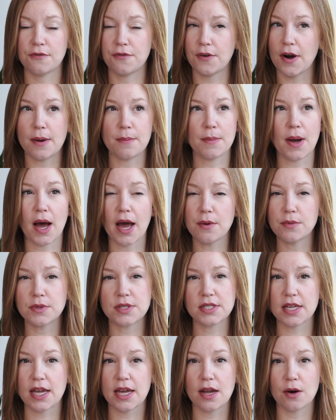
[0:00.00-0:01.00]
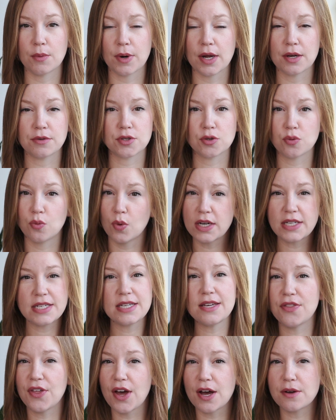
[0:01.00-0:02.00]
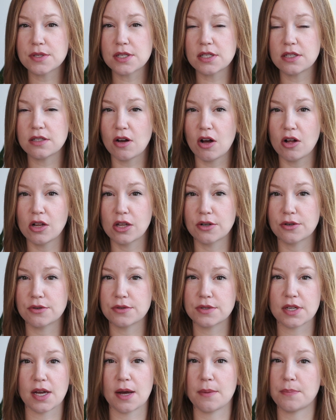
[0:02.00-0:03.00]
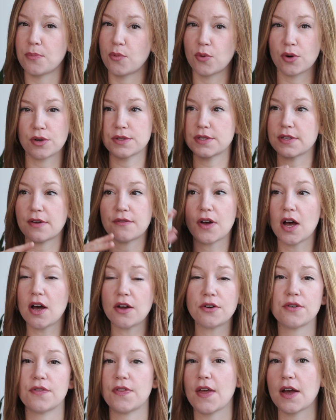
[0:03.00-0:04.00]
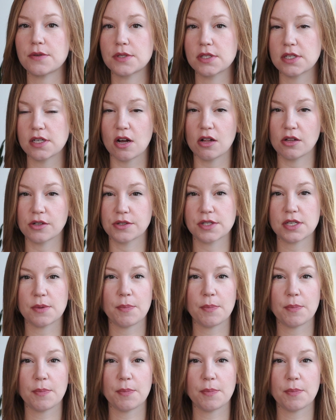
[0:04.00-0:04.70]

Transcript: from, I would say, around $20,000 upwards of $100,000,